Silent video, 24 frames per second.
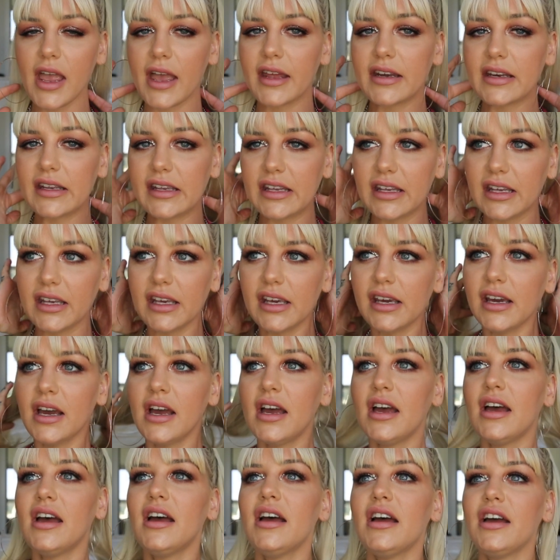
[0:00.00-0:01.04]
And he
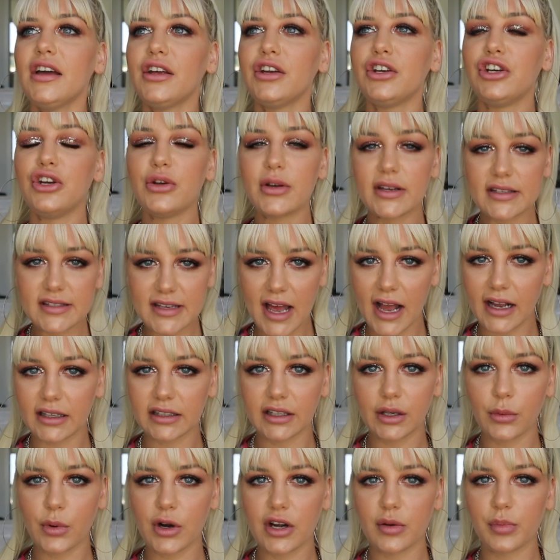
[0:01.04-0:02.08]
knew
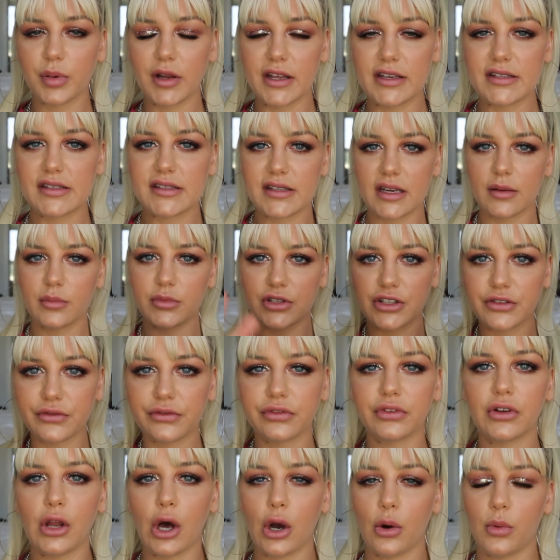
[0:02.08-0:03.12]
exactly where to place them to
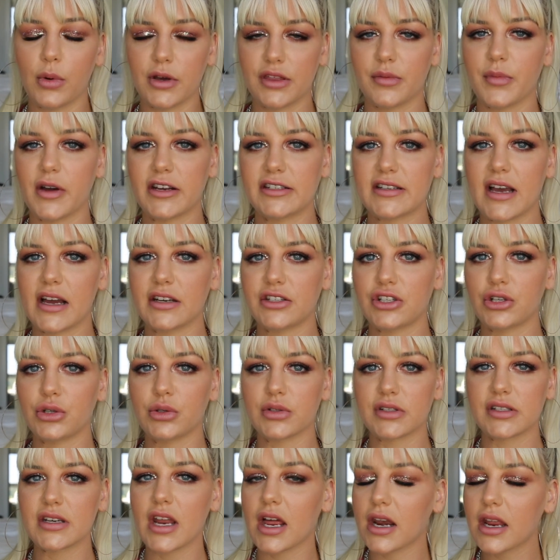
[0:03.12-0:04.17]
flow with my
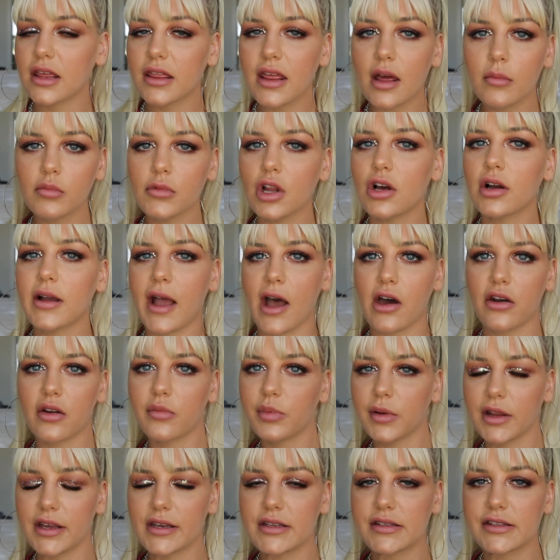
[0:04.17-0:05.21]
tattoos. None of them look out
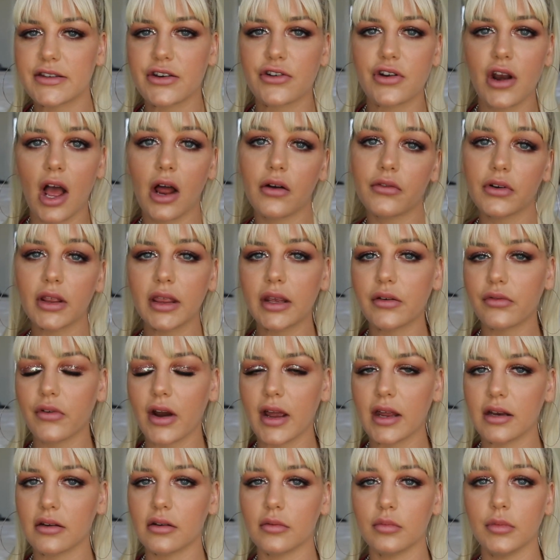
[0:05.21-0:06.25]
of place. They're not really
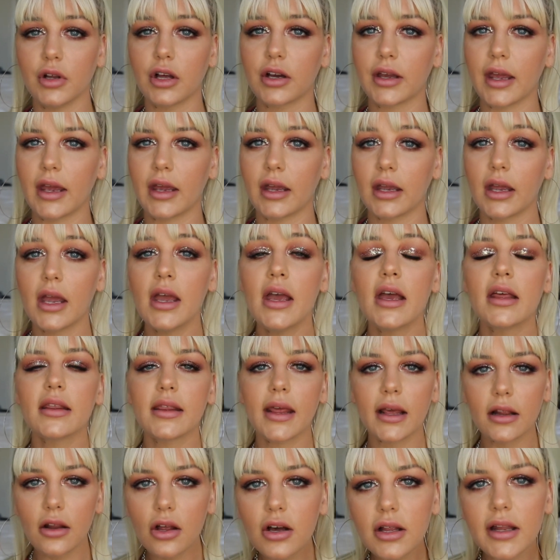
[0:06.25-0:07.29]
random looking.
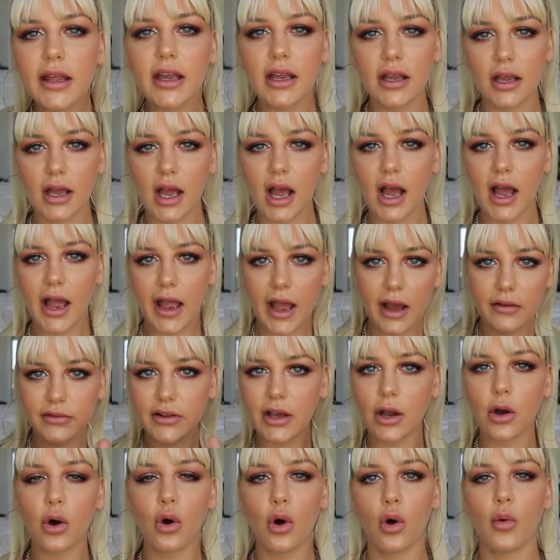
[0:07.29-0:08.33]
They look like I have
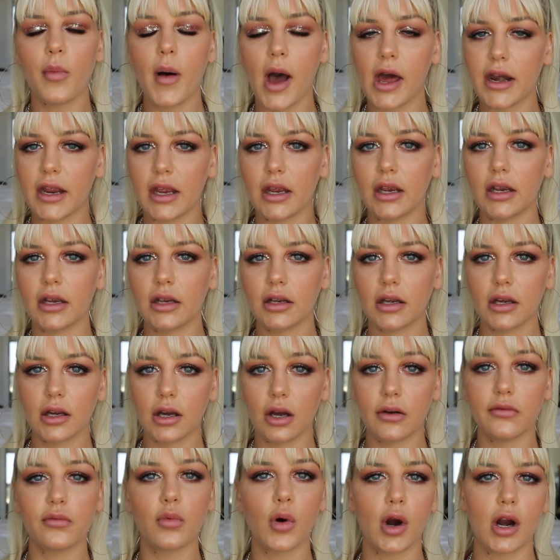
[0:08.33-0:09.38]
like a whole body
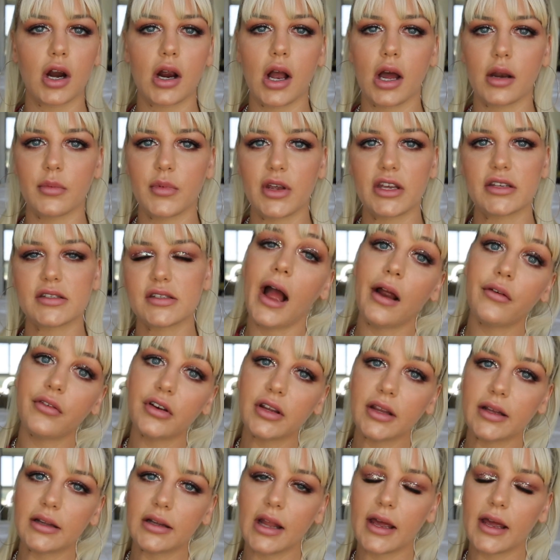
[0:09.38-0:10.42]
of work on me. I
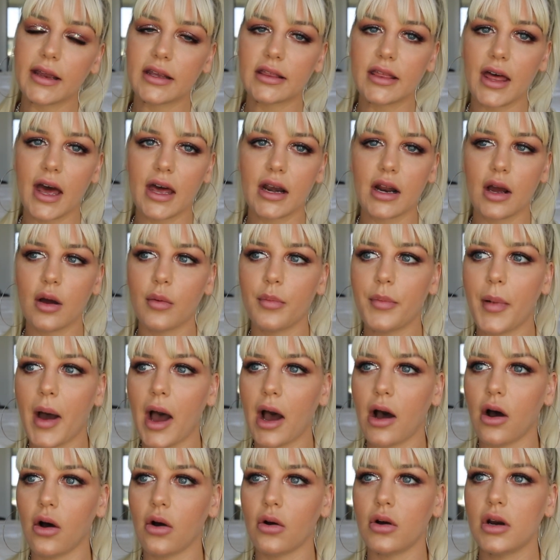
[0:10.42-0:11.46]
really like that
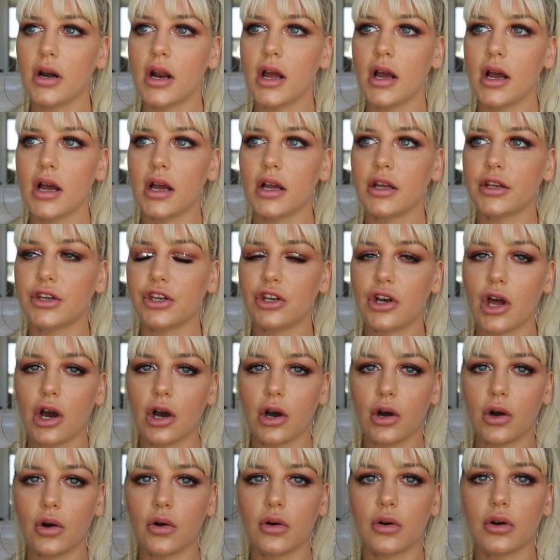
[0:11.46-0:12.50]
about, you
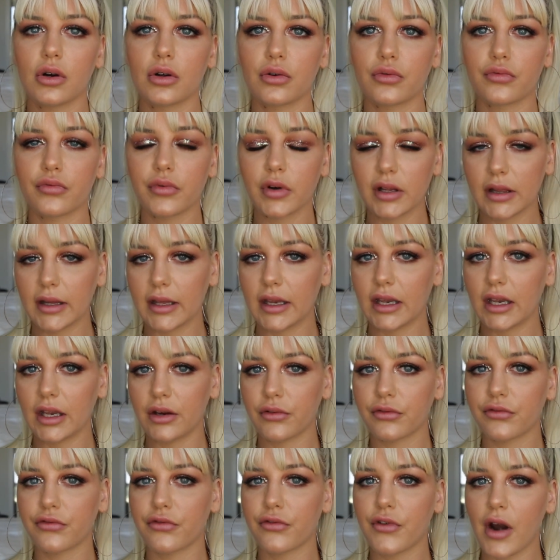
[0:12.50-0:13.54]
know, really
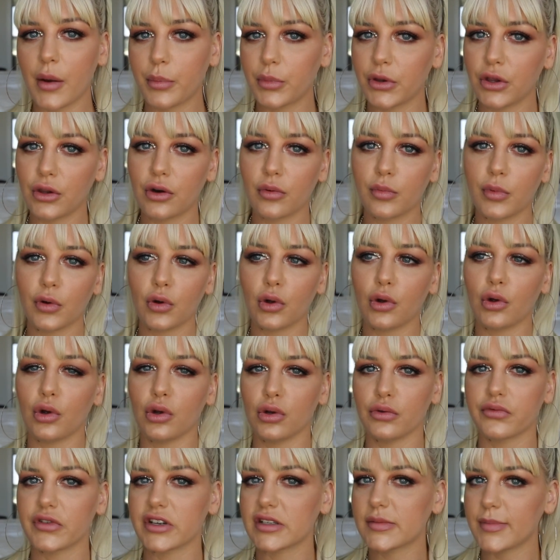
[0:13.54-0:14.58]

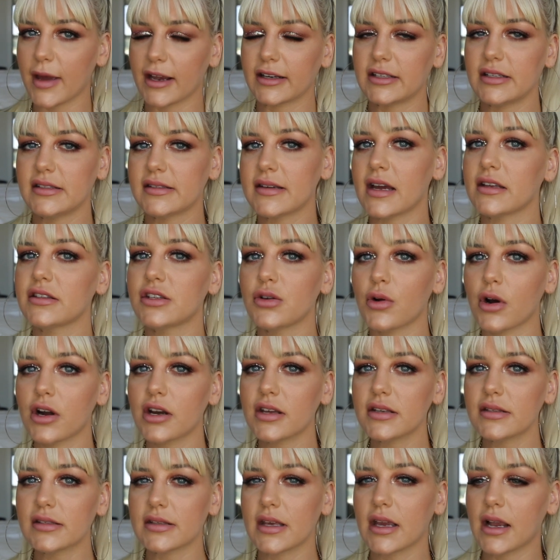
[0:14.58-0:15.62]
reputable, respected tattoo
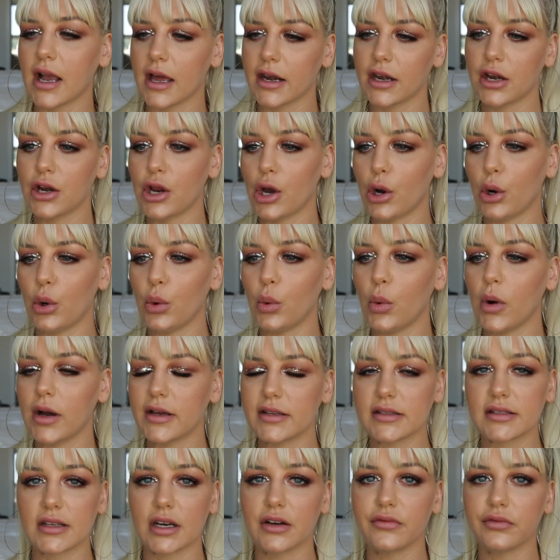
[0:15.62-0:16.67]
artists. They kind of know what
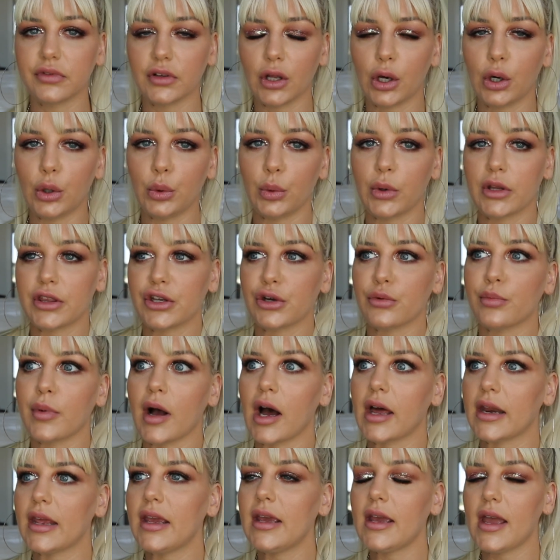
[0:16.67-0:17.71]
is going to flow with your
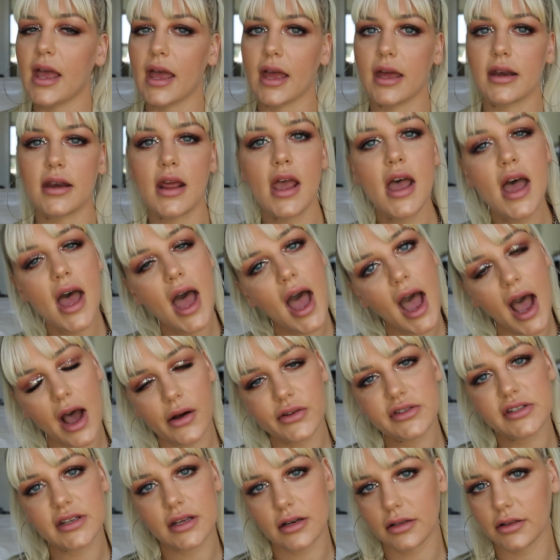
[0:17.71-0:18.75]
body and how
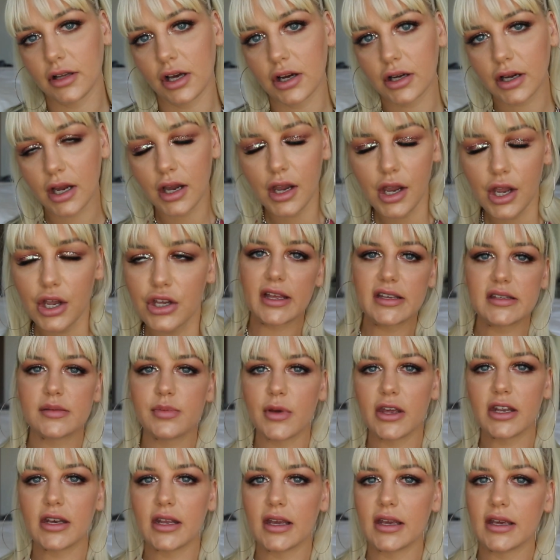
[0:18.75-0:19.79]
it's going to look.
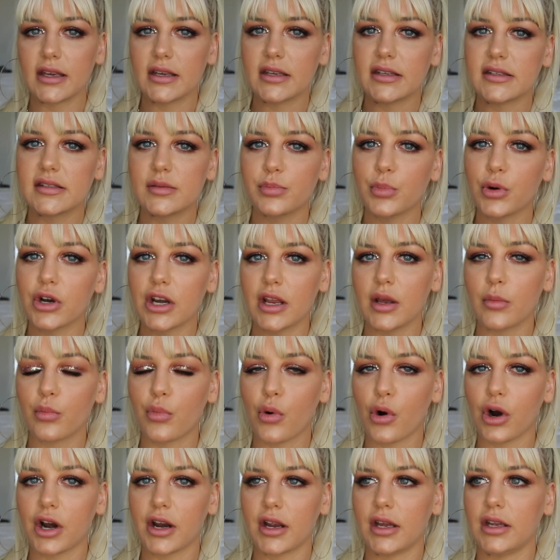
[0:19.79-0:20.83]
Placement is pretty
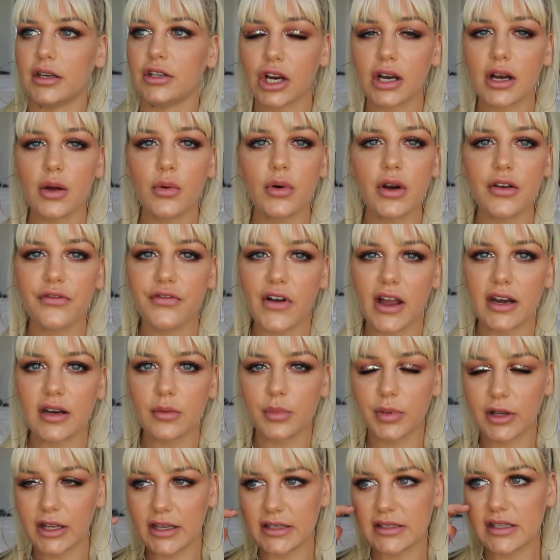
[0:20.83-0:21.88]
important. You're going to want to find a
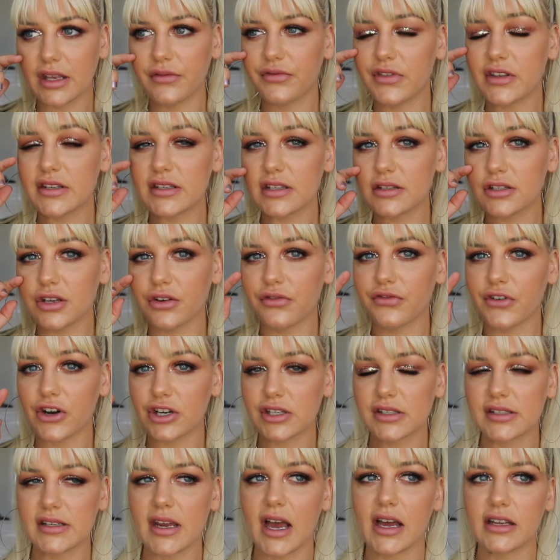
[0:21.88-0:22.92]
place. If this is your
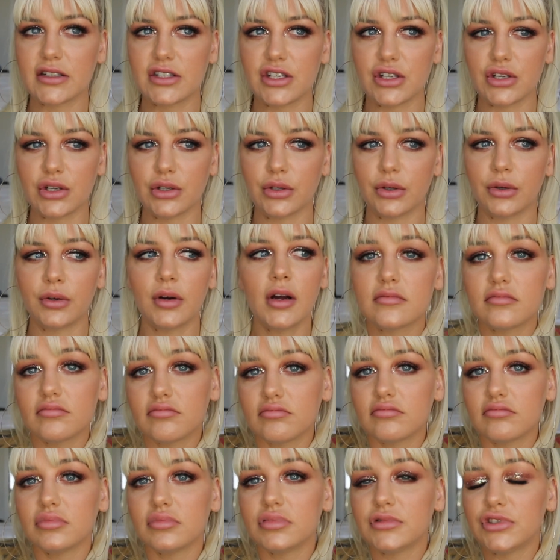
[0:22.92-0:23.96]
first tattoo,
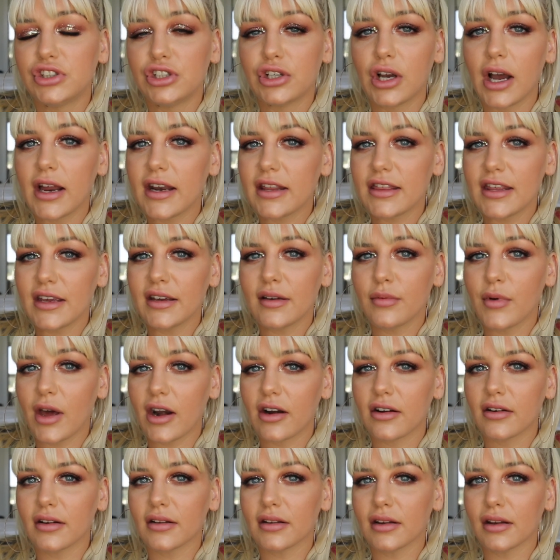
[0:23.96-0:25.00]
you got to think
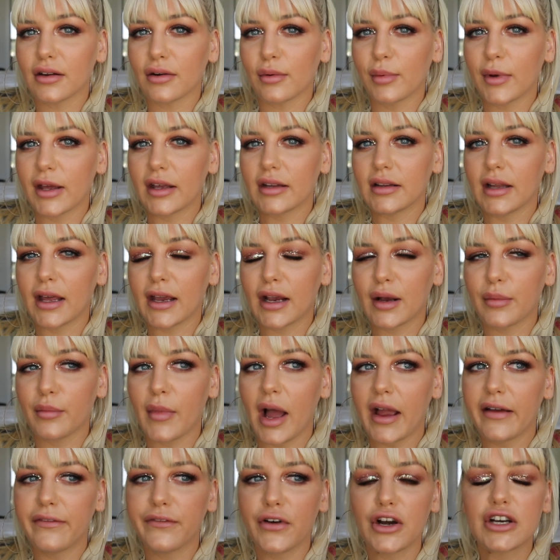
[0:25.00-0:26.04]
about it a little bit. Like
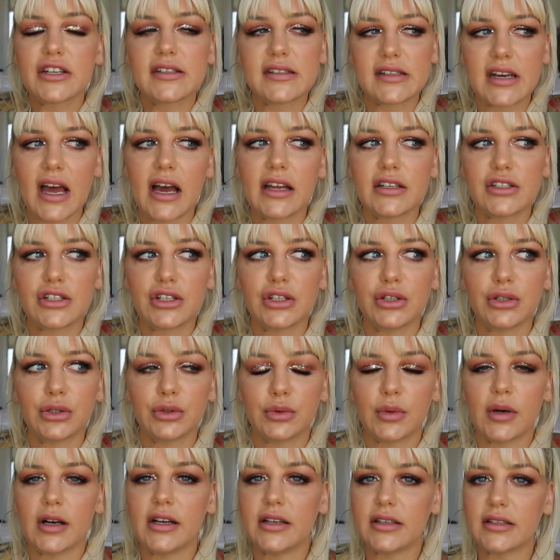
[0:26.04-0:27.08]
my first tattoo
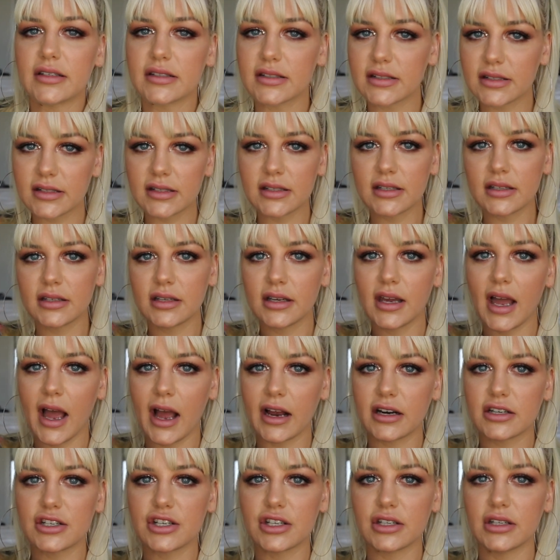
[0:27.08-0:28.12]
was
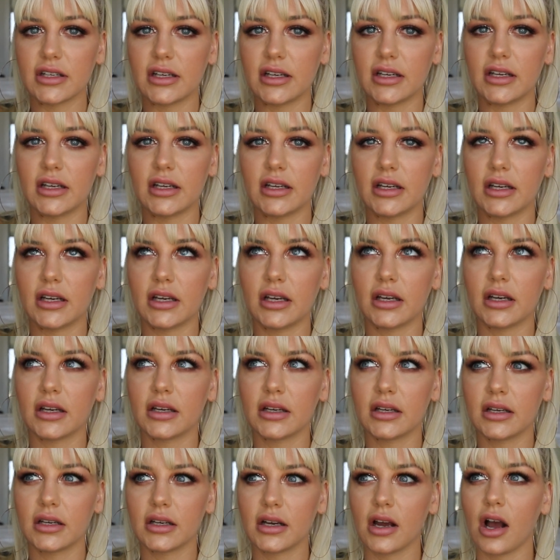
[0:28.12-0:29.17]
actually
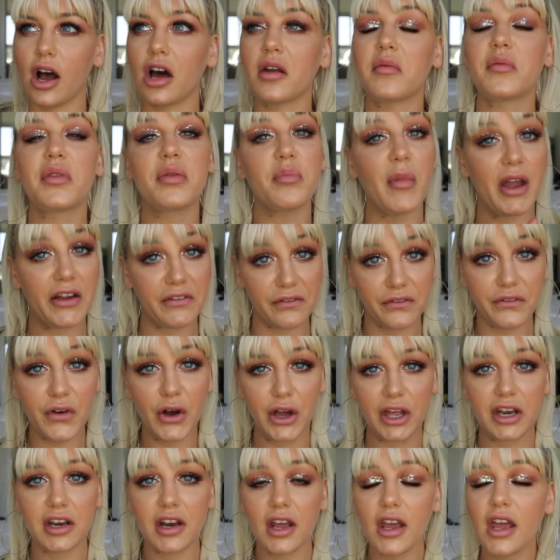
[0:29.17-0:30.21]
on my
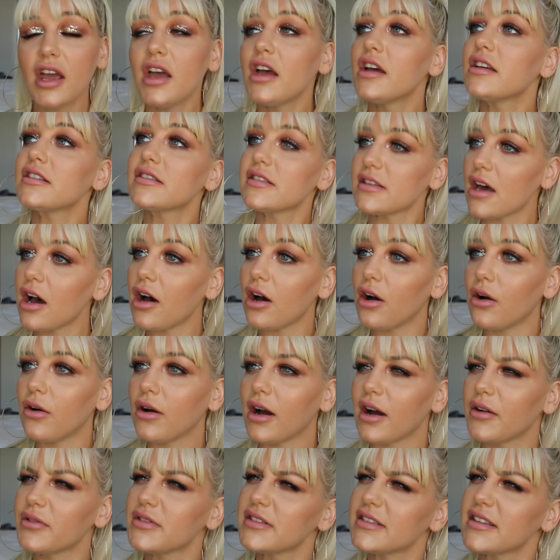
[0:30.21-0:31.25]
foot. So
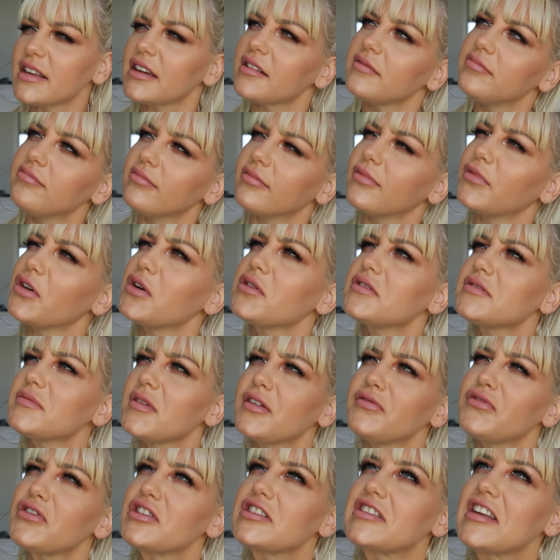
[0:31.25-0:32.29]
I was like, where was
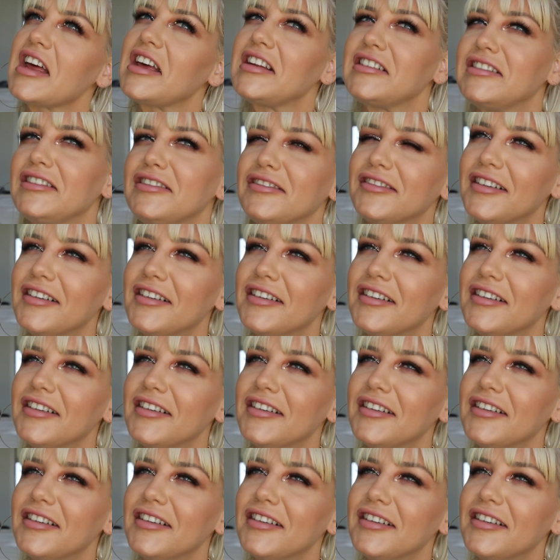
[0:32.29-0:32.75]
my first tattoo?